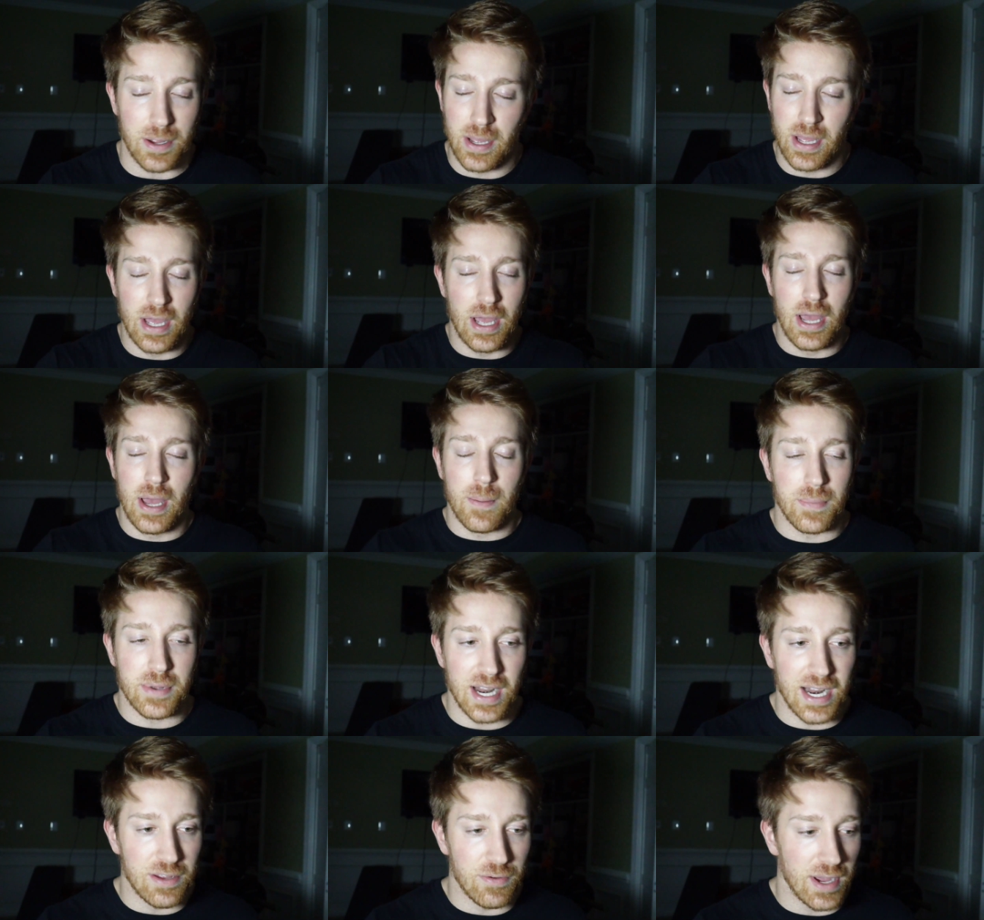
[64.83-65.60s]

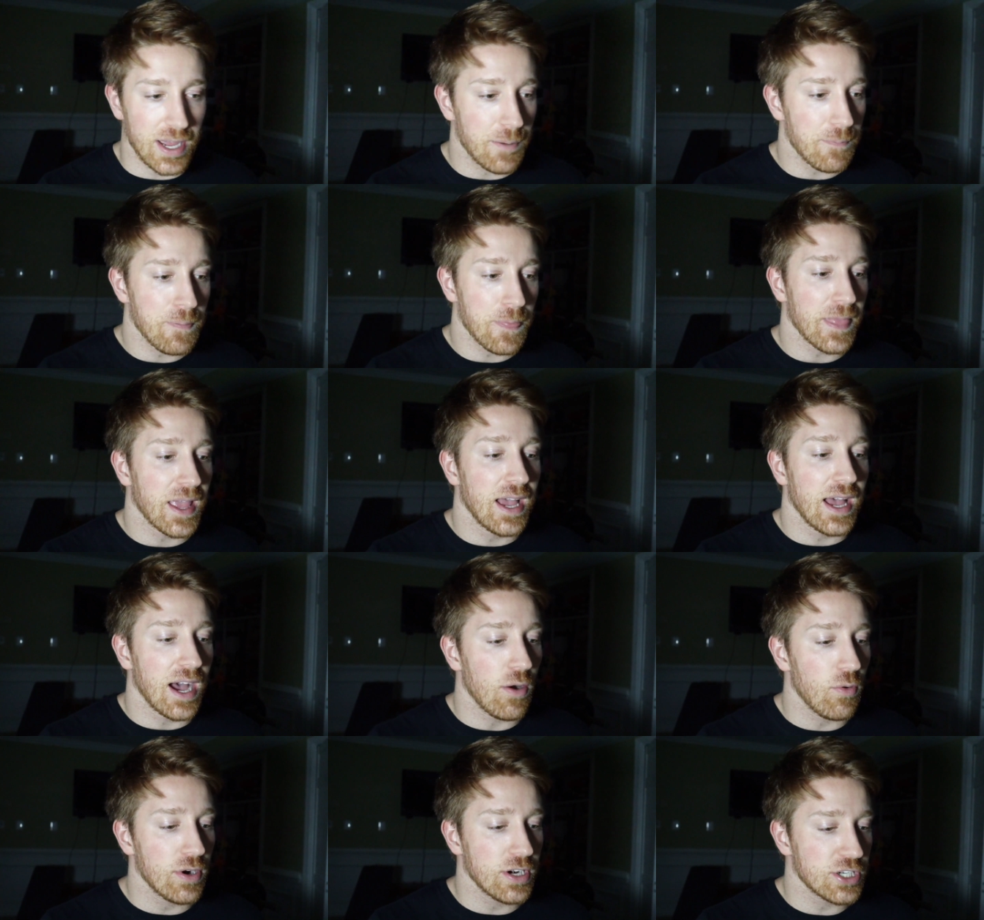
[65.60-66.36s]
But But anyway,
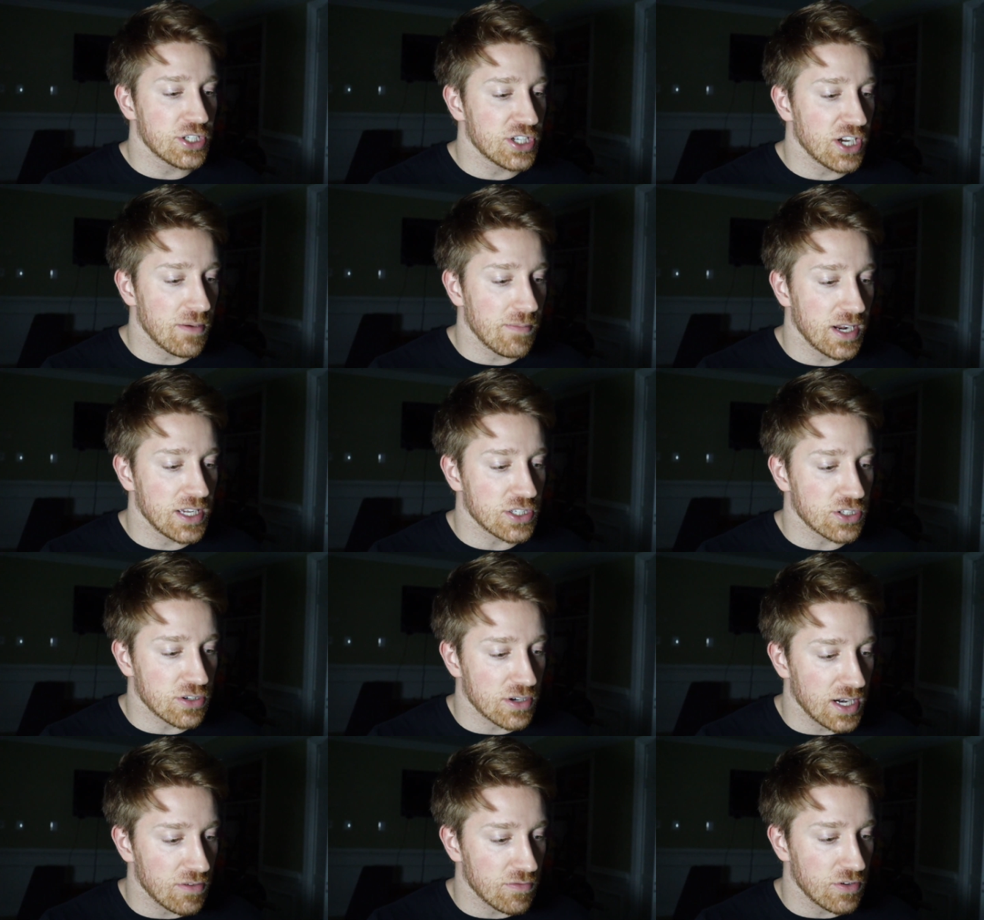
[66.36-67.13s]
I wanted to share my
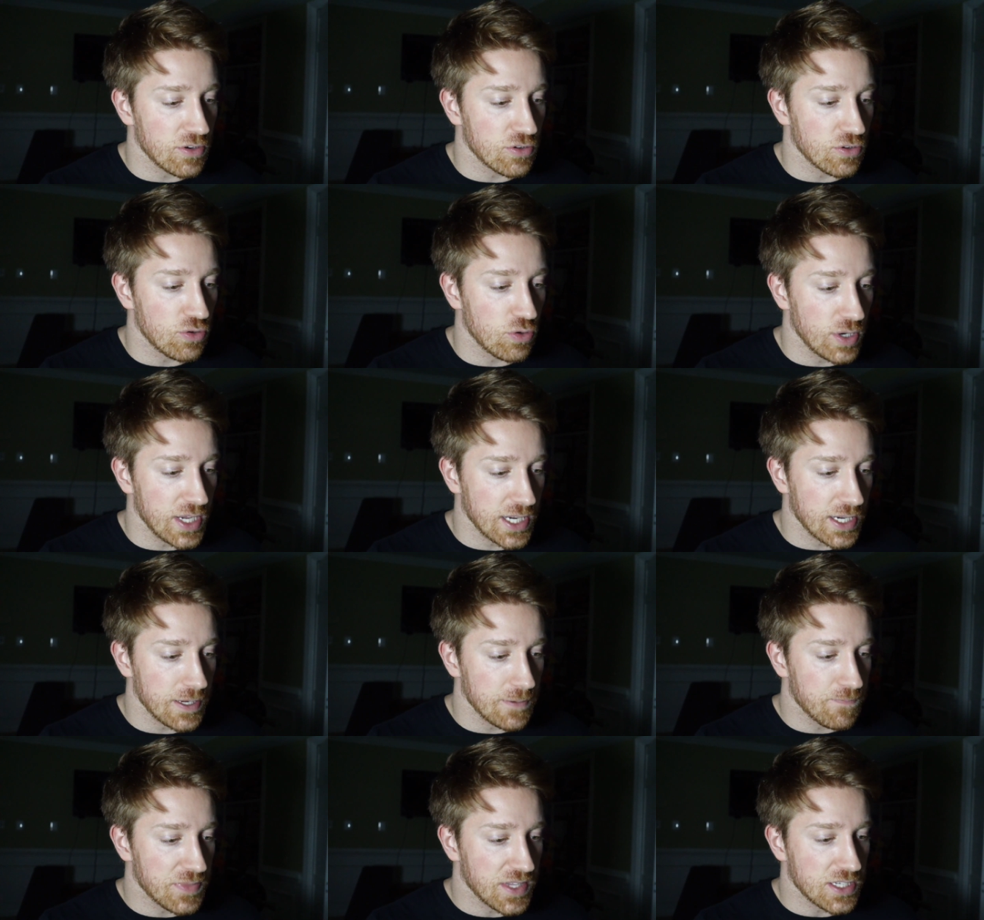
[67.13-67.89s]
screen real
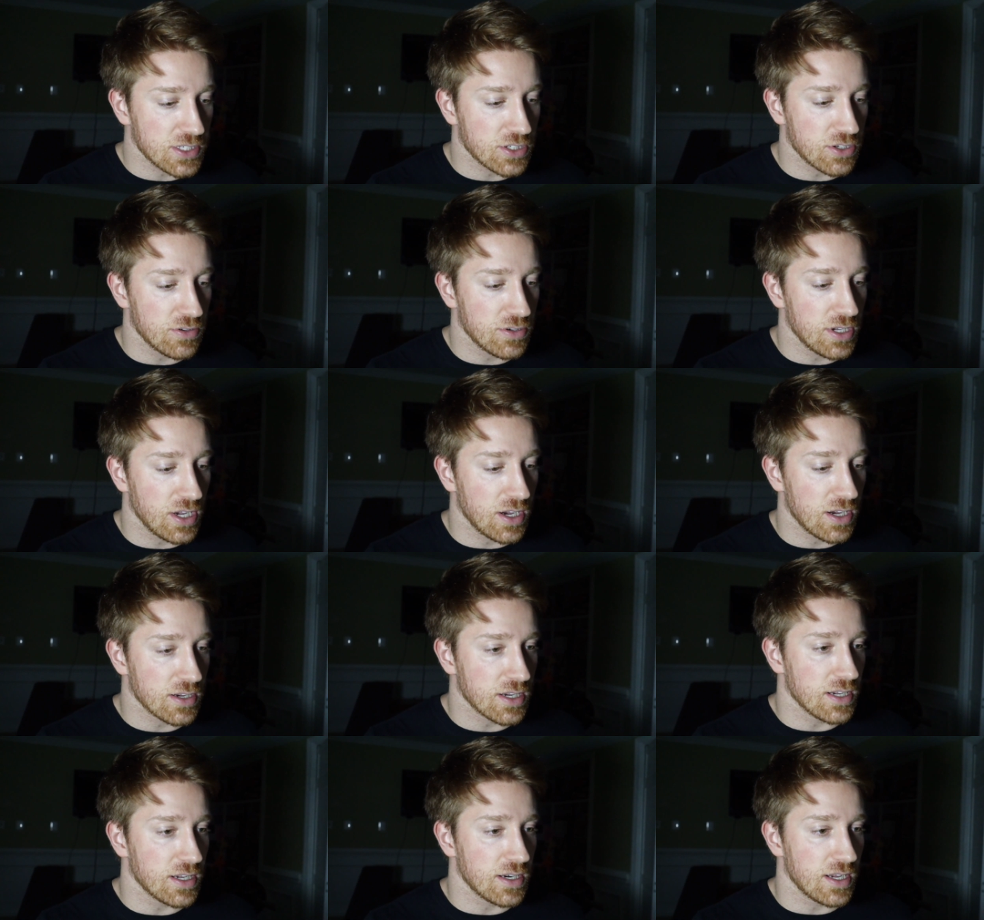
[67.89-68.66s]
quick so
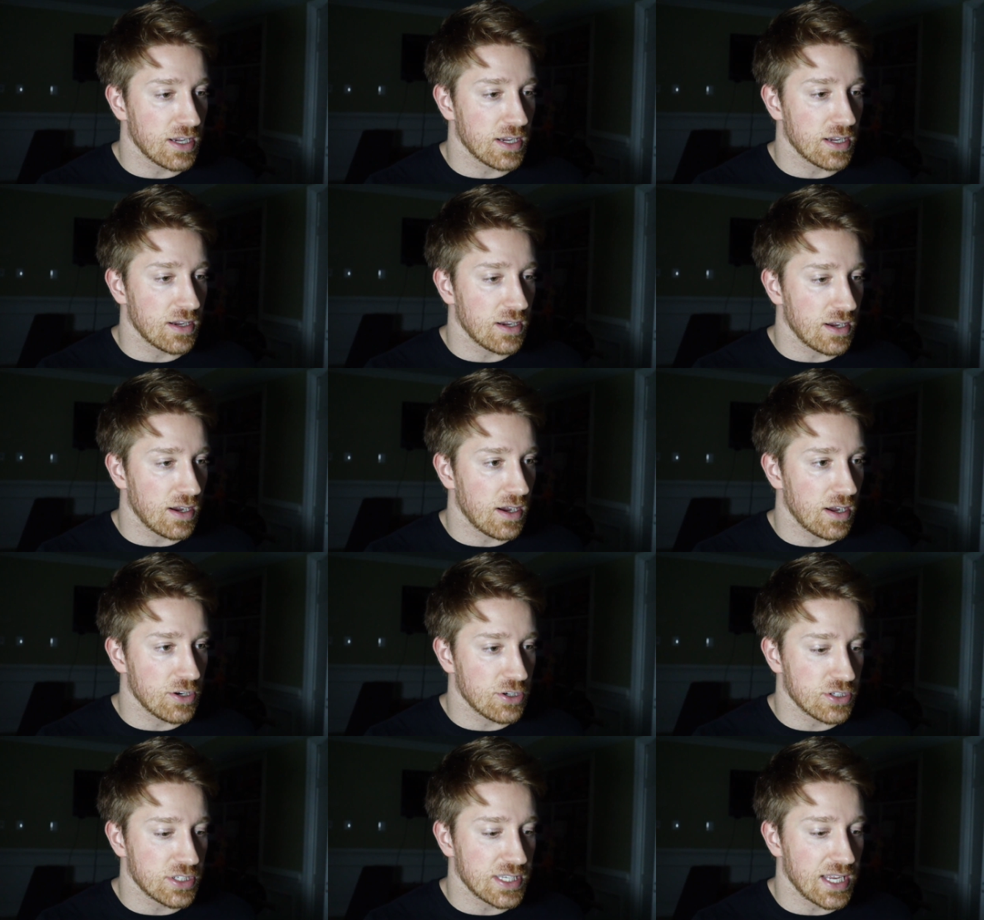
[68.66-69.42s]
y'all could uh,
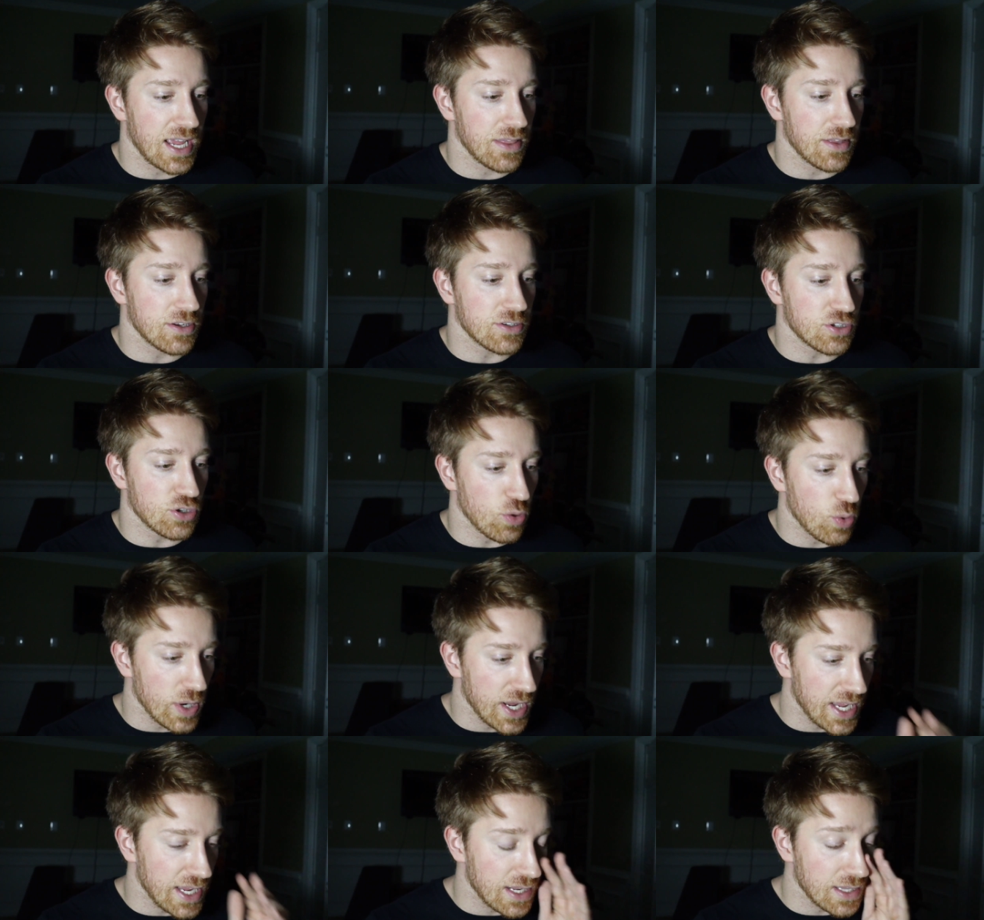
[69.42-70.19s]
understand the
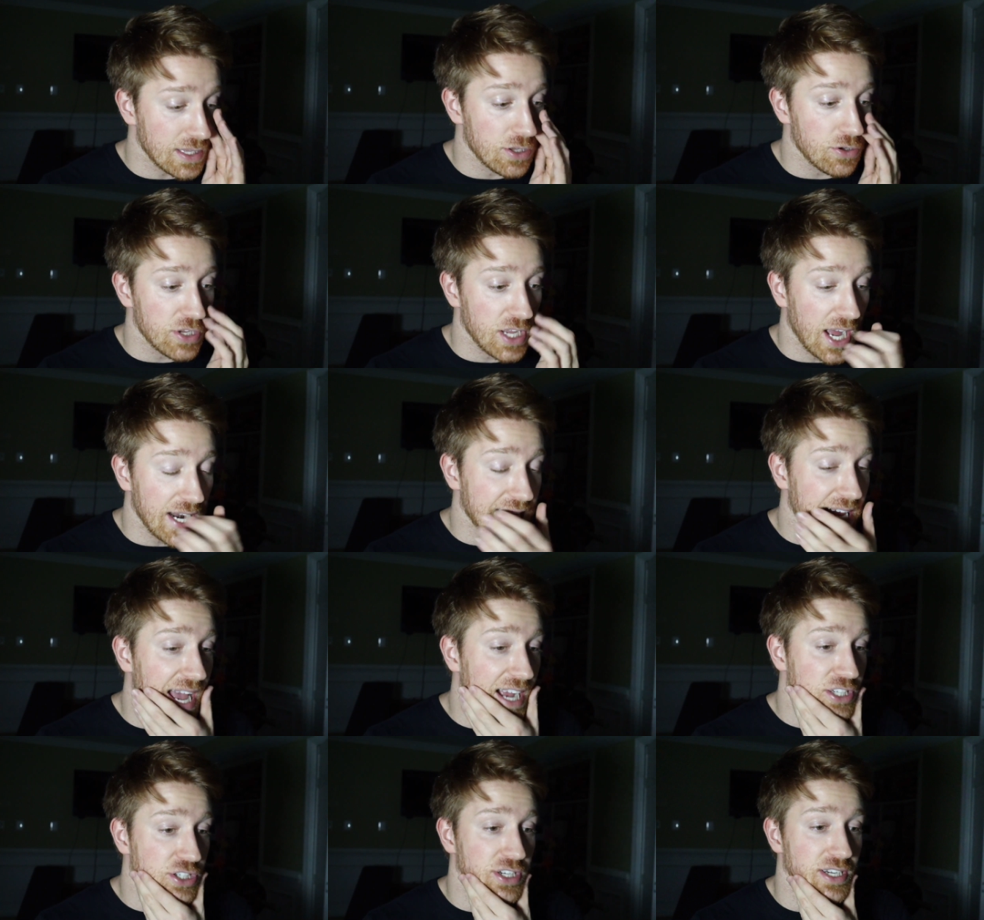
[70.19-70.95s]
tweet. Lil Yachty
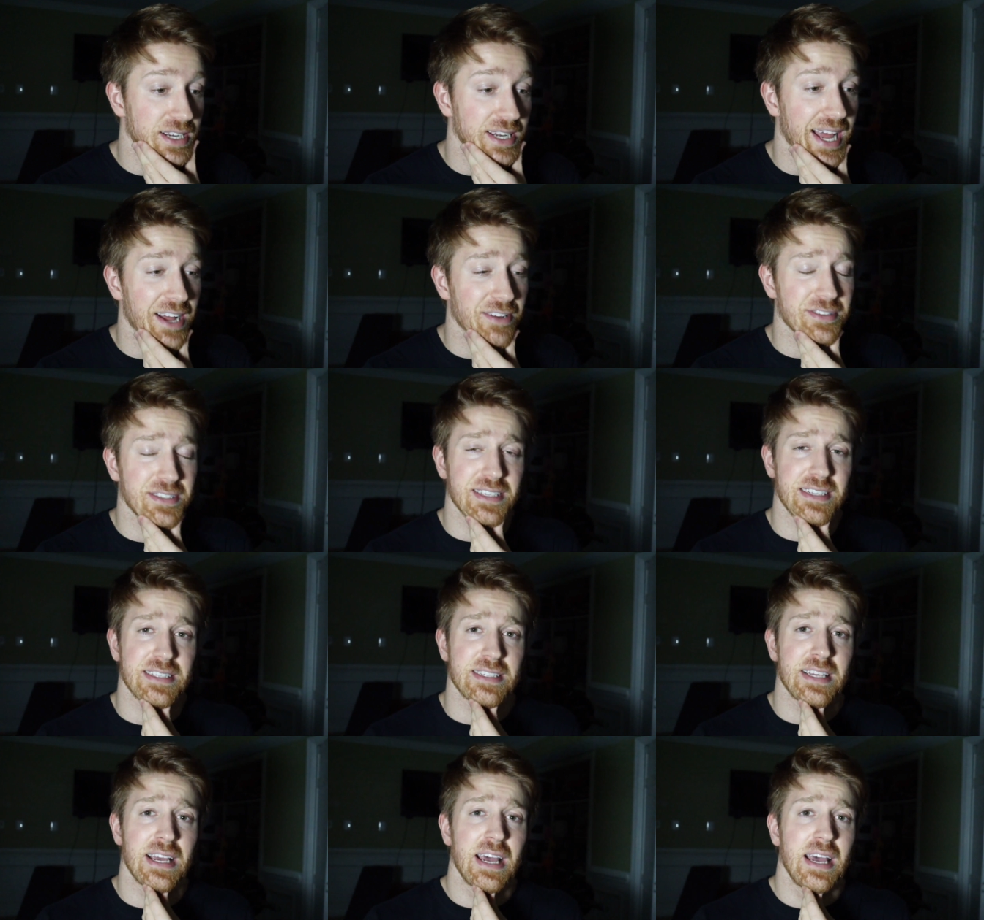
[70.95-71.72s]
actually announced
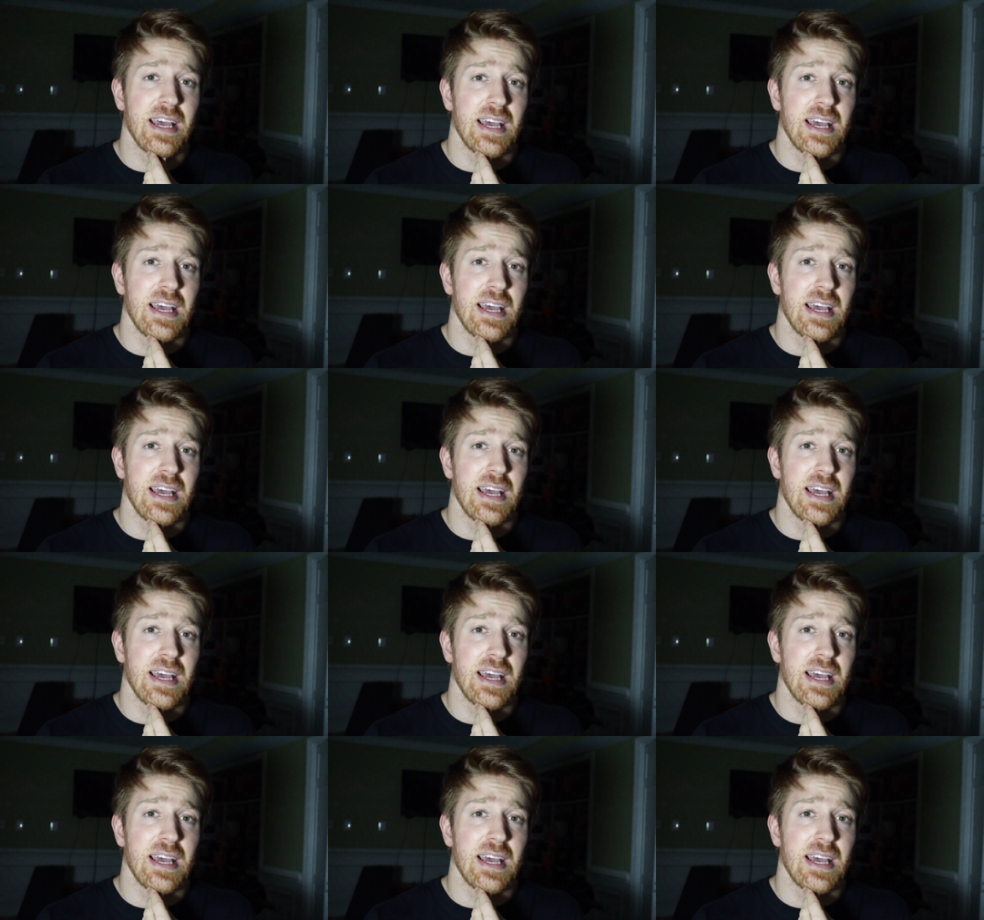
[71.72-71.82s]
this